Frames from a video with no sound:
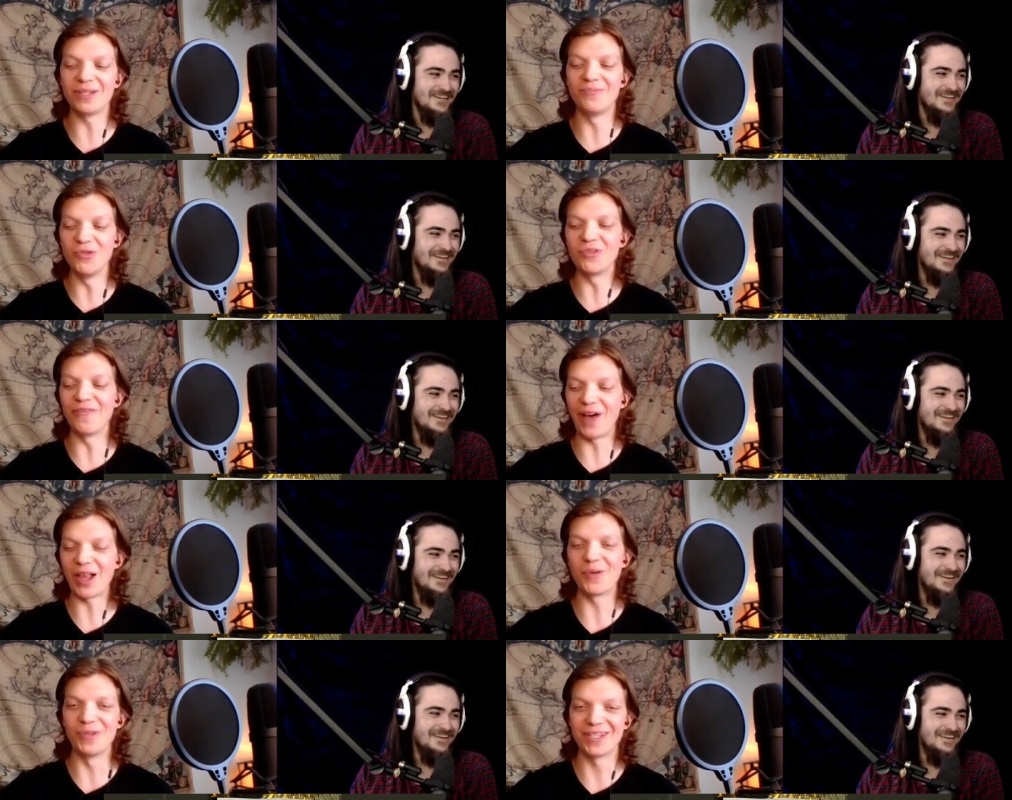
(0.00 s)
Speaker 1: be new
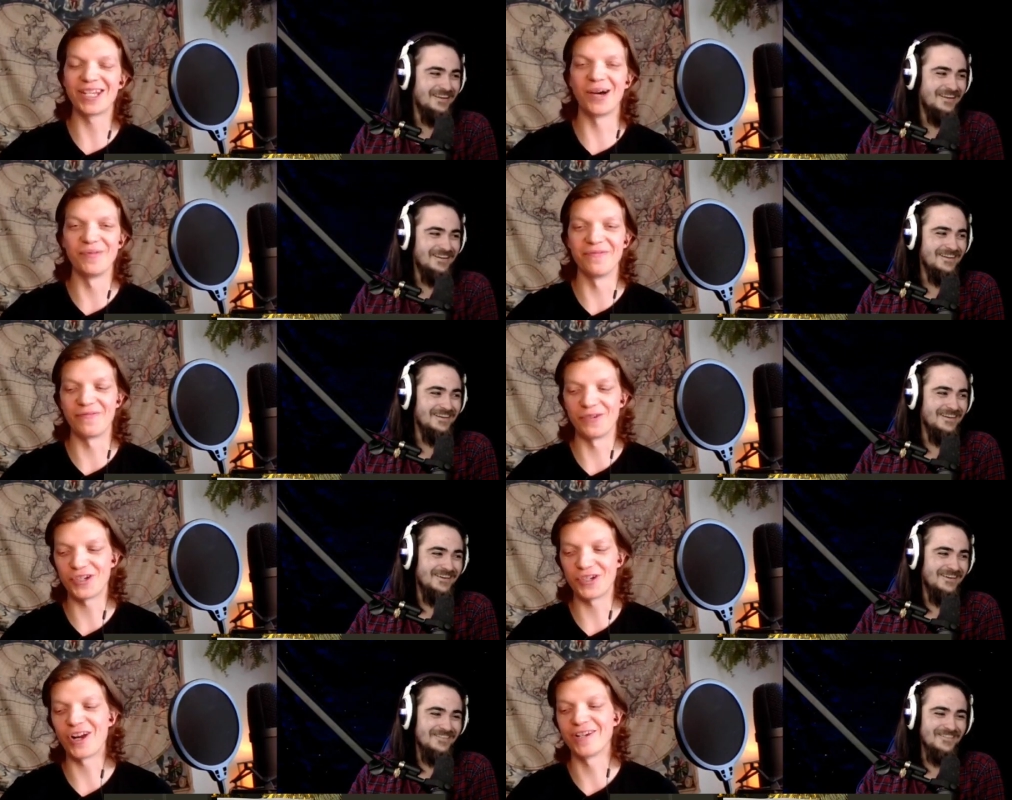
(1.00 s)
developments coming for
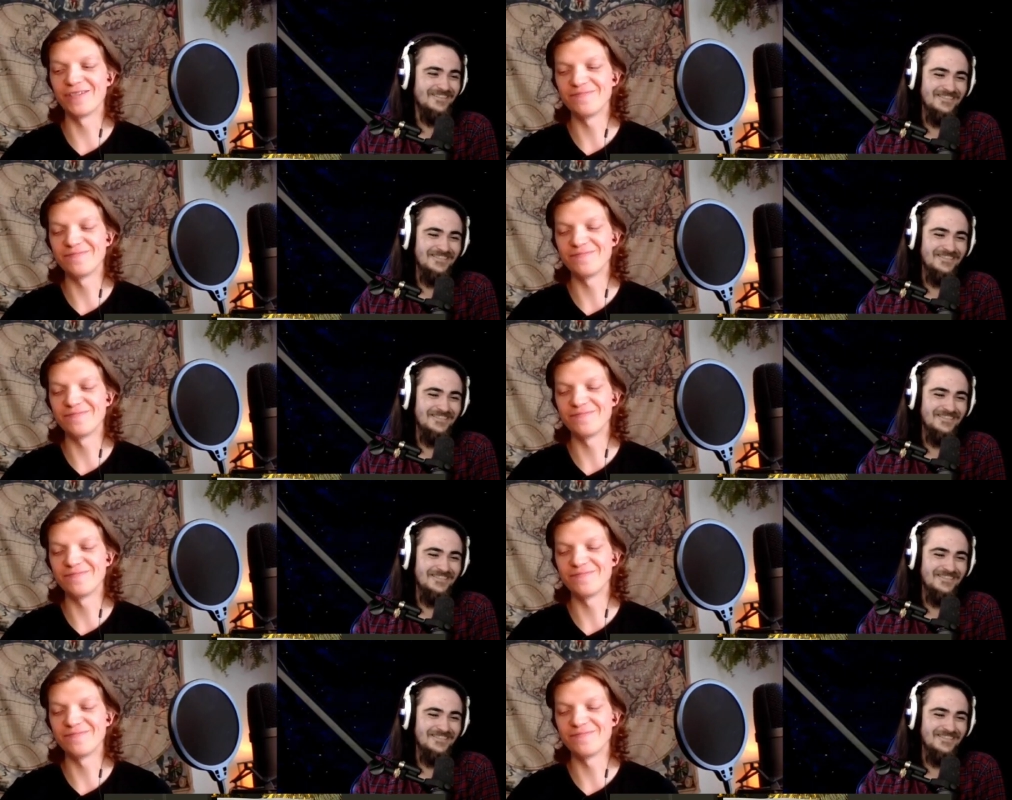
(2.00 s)
sure.